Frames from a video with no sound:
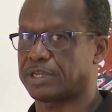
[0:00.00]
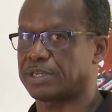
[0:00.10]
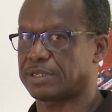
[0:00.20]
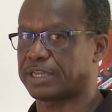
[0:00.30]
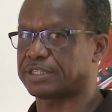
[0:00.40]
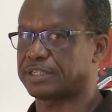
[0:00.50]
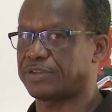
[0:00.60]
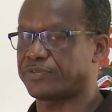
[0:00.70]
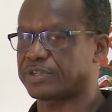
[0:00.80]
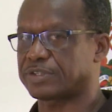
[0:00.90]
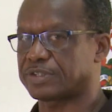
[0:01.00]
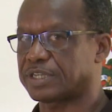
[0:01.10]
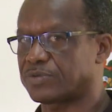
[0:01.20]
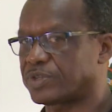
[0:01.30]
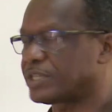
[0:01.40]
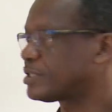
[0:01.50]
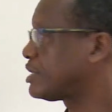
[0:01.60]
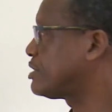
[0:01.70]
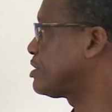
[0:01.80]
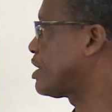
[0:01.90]
Okay, let's see if we can
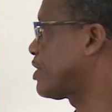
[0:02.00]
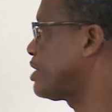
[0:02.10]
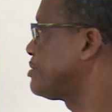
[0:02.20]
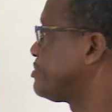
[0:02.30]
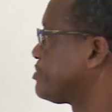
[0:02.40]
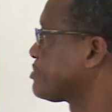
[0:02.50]
say it together.